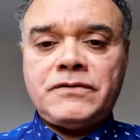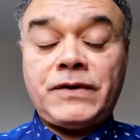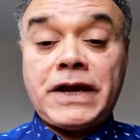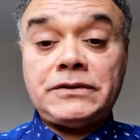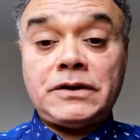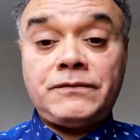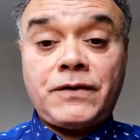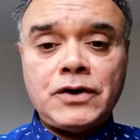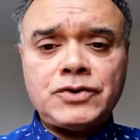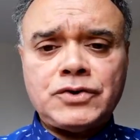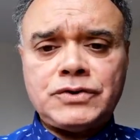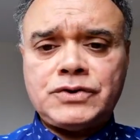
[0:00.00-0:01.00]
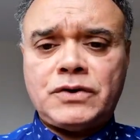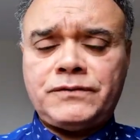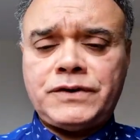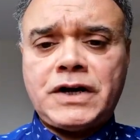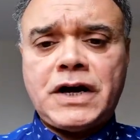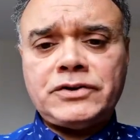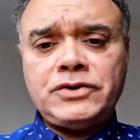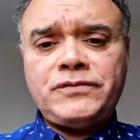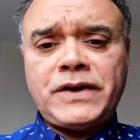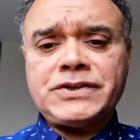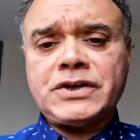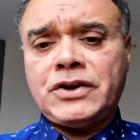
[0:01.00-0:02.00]
vital functions of the
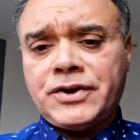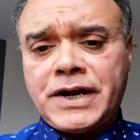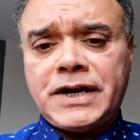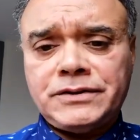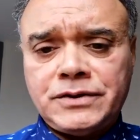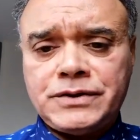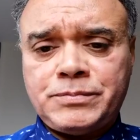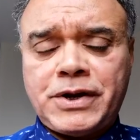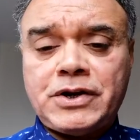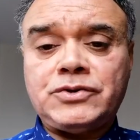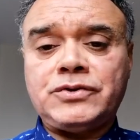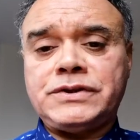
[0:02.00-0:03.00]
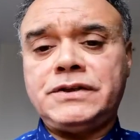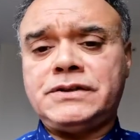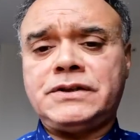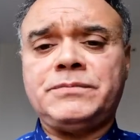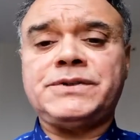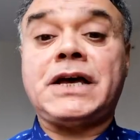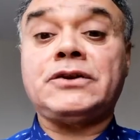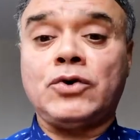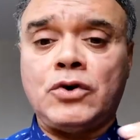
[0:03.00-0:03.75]
cardiovascular and respiratory systems, and